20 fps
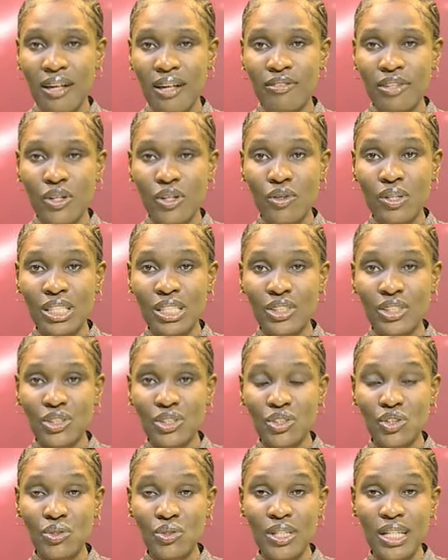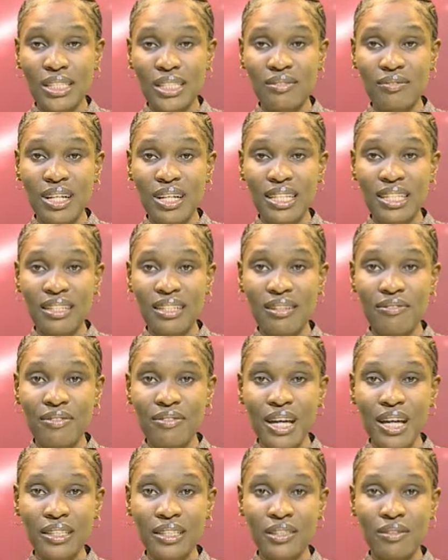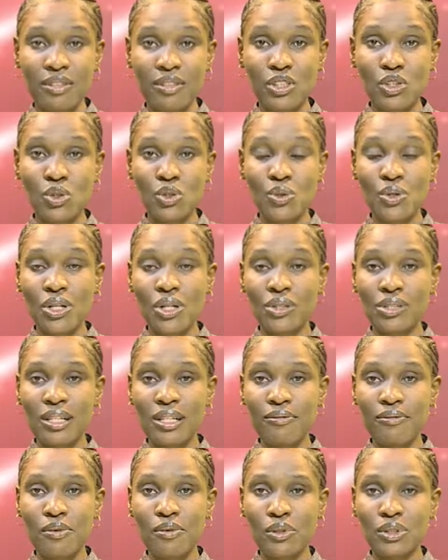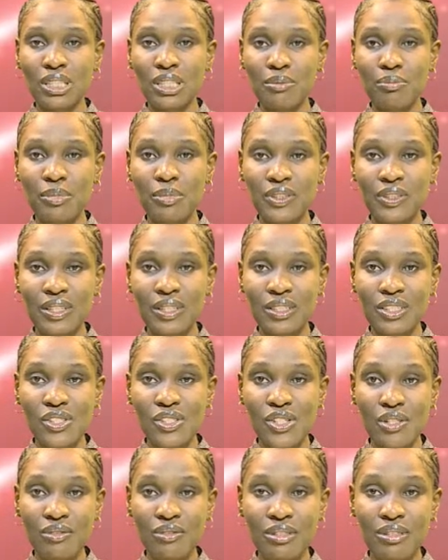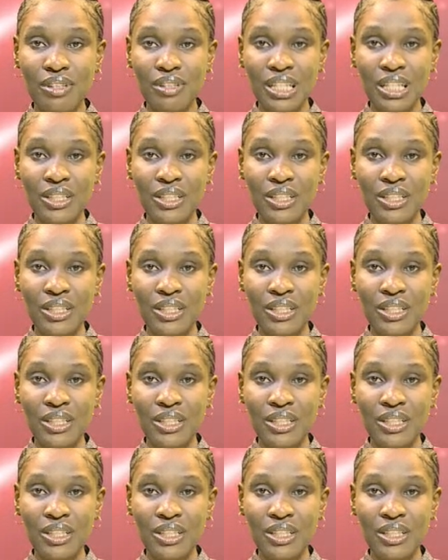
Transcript: The coalition stressed that the effect of a 240% tariff